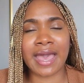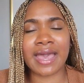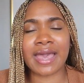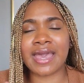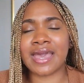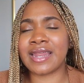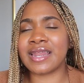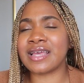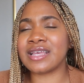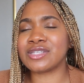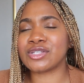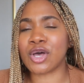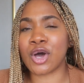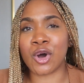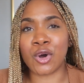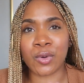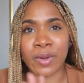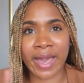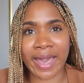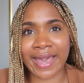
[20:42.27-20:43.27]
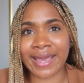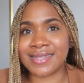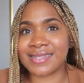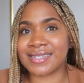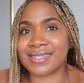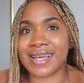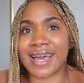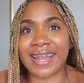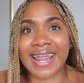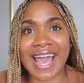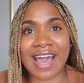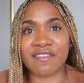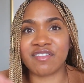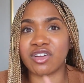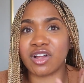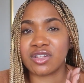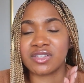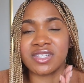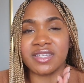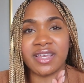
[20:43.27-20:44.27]
It is okay to not have it
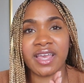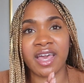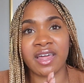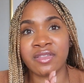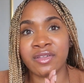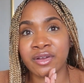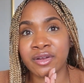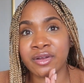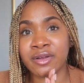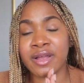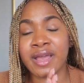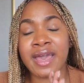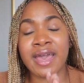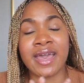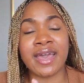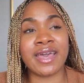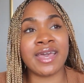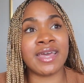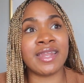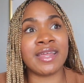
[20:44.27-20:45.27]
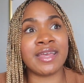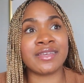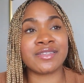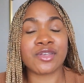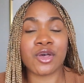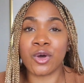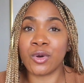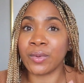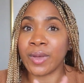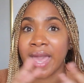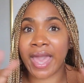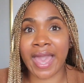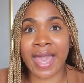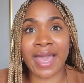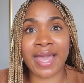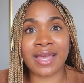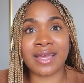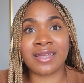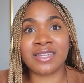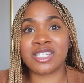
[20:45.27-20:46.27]
all together. It is
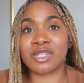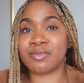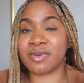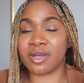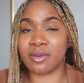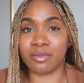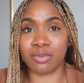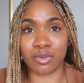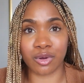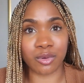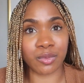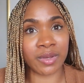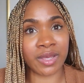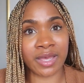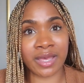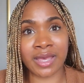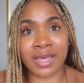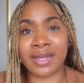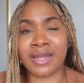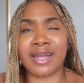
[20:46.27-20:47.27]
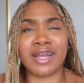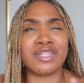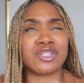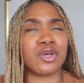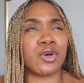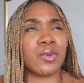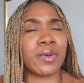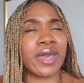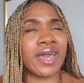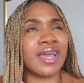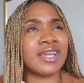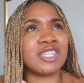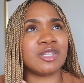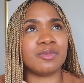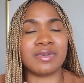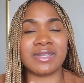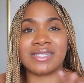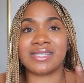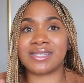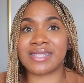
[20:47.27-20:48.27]
okay to be broken. It is okay to
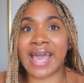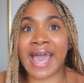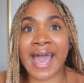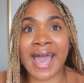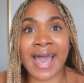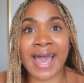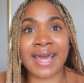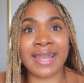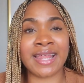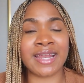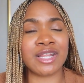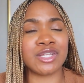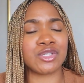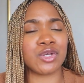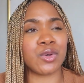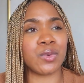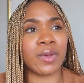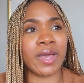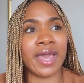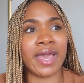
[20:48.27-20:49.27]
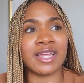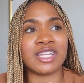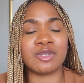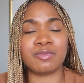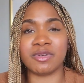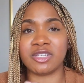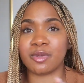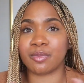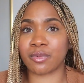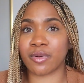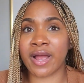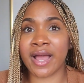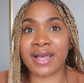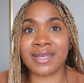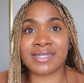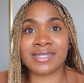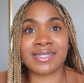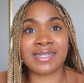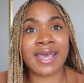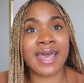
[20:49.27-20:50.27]
be sad. It is okay to be
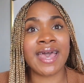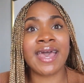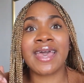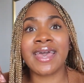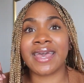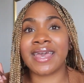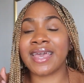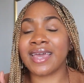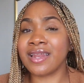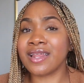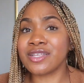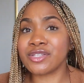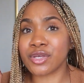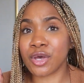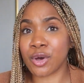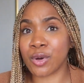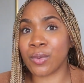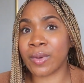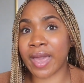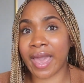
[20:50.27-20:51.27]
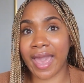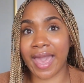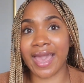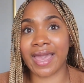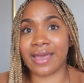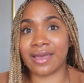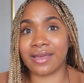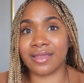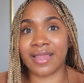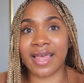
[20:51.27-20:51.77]
depressed. It is okay.